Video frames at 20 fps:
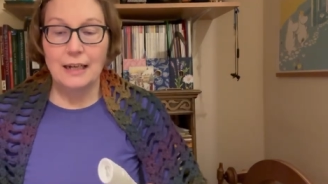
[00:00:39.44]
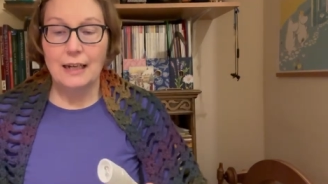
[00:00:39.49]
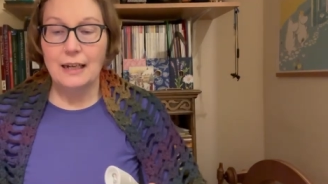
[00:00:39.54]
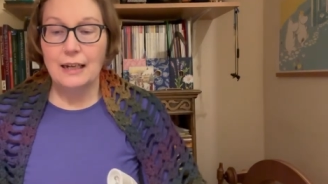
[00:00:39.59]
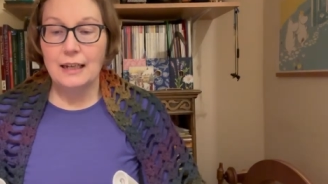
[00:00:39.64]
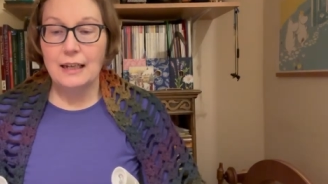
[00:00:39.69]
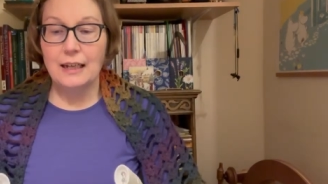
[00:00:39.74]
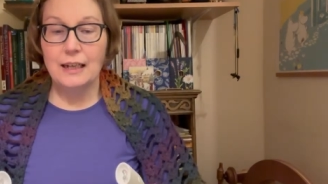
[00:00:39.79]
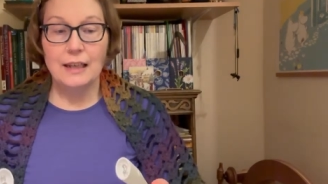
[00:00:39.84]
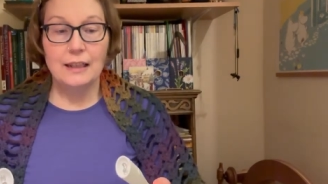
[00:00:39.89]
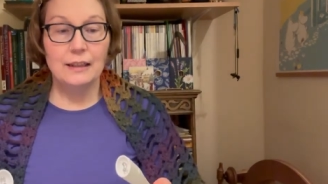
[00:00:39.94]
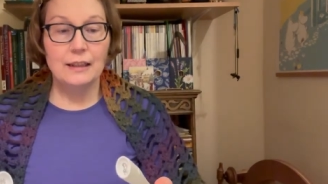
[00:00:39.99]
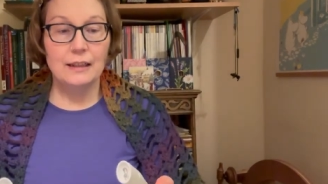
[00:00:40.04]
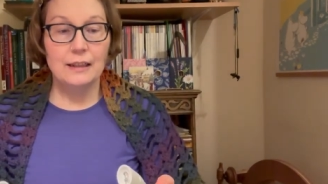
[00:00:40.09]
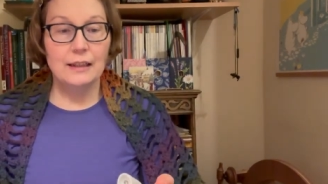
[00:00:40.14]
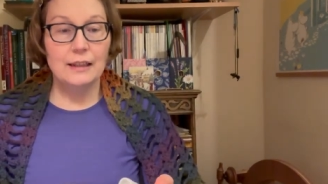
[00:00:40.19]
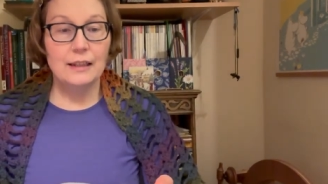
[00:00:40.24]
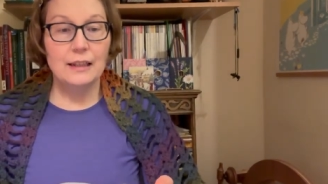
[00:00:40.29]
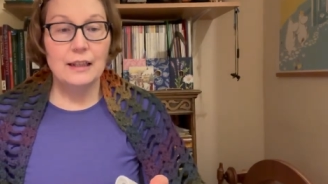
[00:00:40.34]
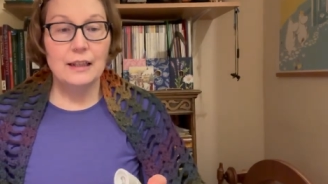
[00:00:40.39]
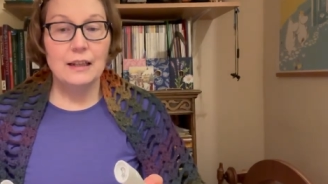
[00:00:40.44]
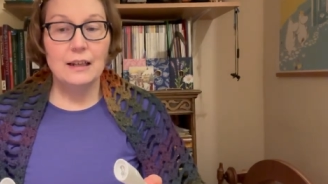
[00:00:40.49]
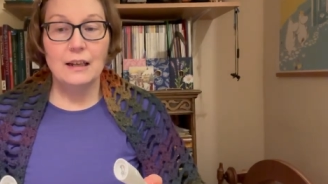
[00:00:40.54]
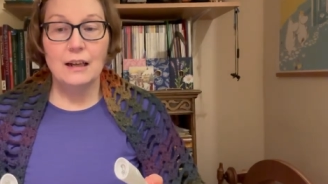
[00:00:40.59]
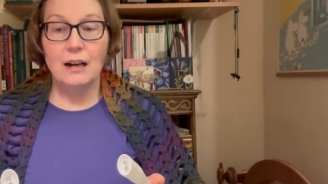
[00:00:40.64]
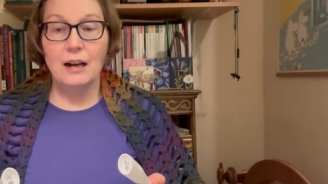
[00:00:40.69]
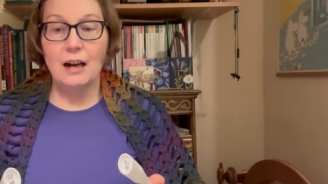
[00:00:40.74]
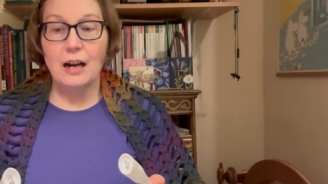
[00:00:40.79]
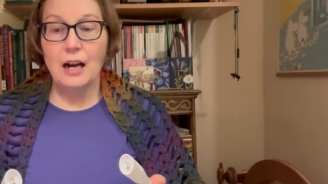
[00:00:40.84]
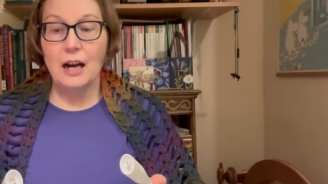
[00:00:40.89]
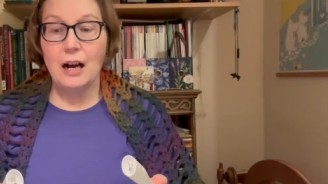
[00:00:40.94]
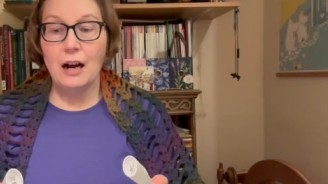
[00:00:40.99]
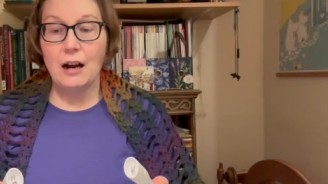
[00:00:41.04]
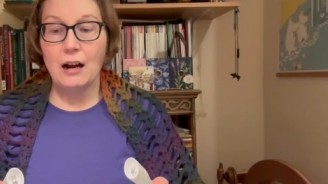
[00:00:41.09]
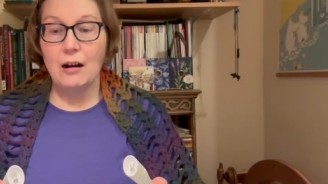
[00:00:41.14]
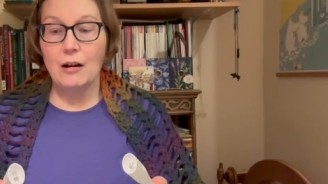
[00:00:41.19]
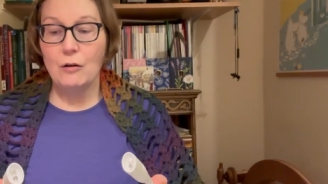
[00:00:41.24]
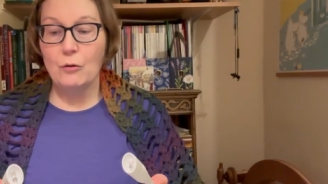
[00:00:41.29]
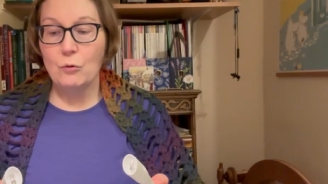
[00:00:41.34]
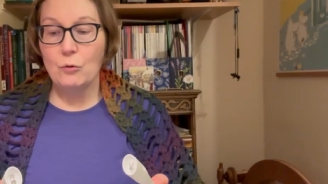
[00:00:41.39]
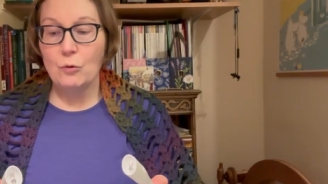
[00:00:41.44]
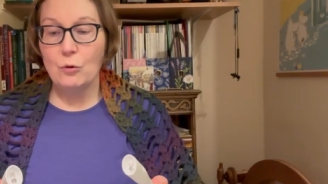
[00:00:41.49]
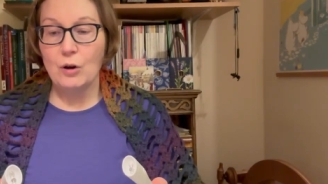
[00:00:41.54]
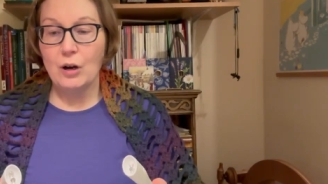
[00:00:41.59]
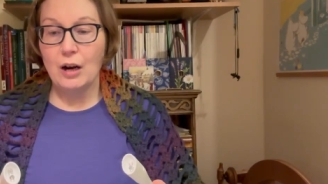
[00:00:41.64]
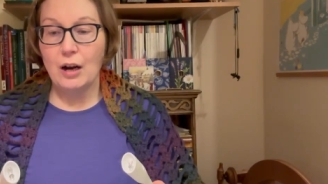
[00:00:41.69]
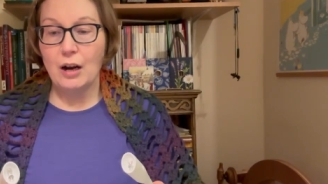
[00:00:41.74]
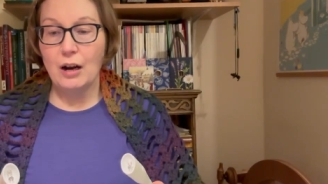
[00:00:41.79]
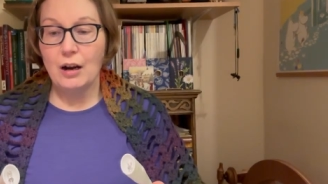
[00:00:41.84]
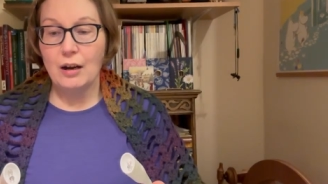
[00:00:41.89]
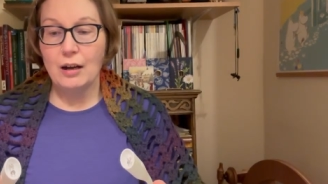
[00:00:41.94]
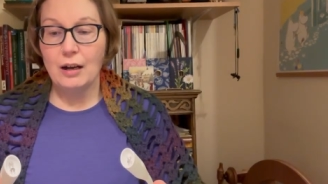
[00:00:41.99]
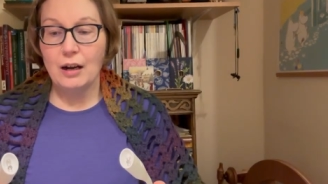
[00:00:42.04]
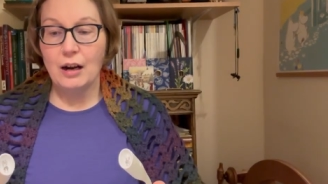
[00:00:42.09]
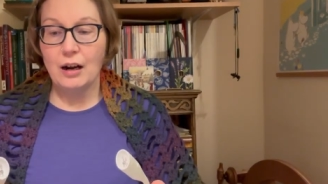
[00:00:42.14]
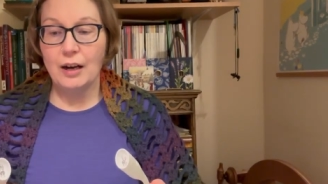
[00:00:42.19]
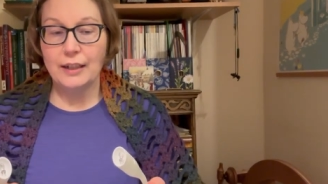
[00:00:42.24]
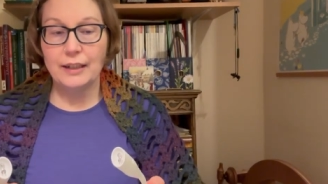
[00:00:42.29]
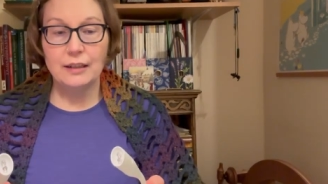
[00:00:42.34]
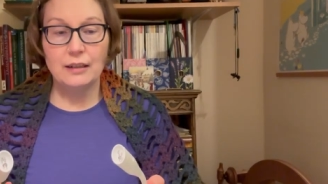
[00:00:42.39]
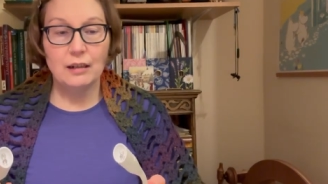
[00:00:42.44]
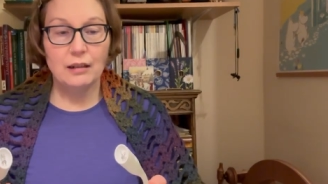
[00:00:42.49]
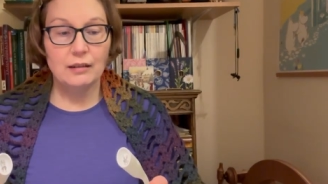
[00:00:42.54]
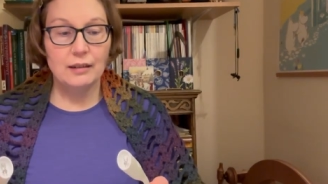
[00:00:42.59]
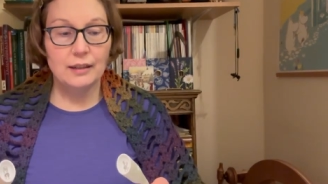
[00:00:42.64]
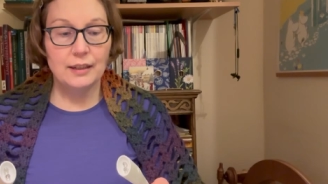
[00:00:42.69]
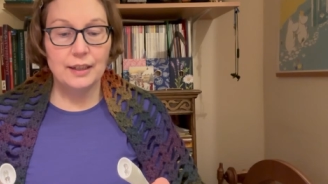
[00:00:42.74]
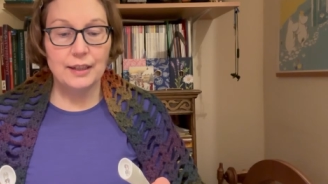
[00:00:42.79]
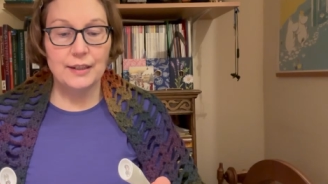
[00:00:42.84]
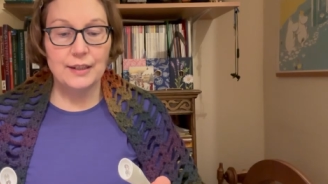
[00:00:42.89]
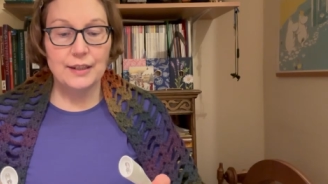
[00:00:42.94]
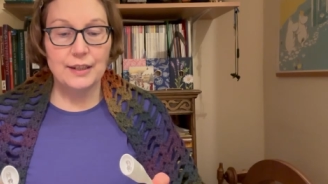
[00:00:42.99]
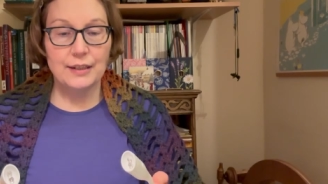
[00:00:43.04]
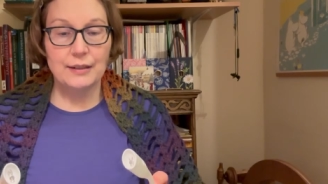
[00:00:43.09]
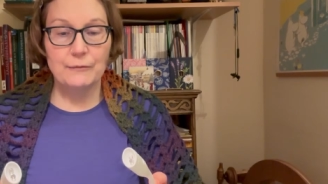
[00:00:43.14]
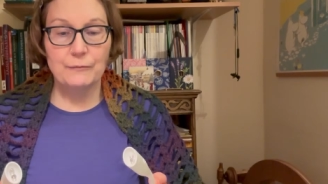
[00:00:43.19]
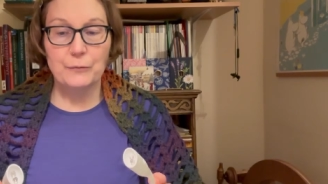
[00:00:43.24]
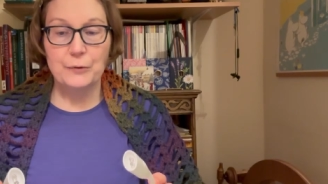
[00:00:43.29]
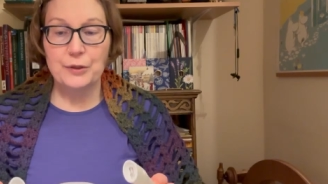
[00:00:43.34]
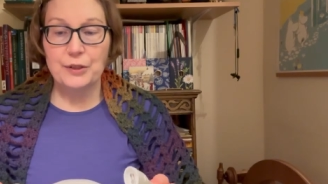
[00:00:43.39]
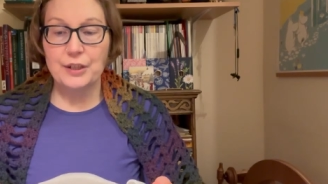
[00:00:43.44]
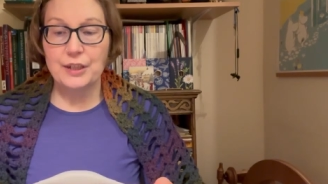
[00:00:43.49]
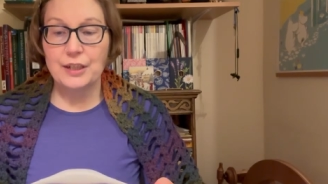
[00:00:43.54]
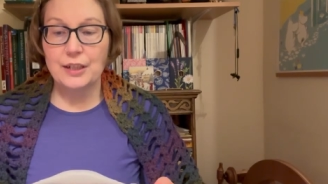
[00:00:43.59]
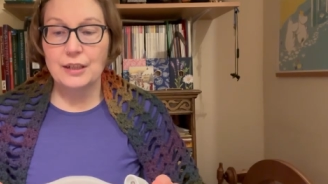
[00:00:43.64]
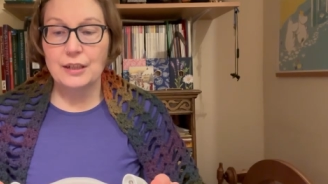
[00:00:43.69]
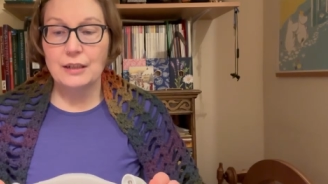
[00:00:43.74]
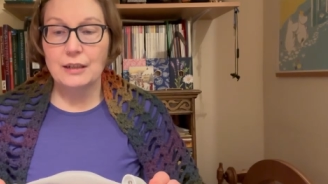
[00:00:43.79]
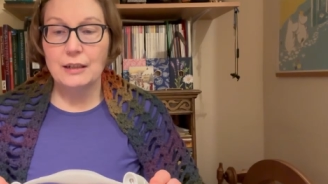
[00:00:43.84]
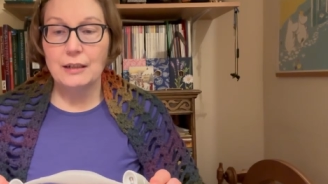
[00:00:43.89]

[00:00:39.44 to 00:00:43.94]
And how I got this was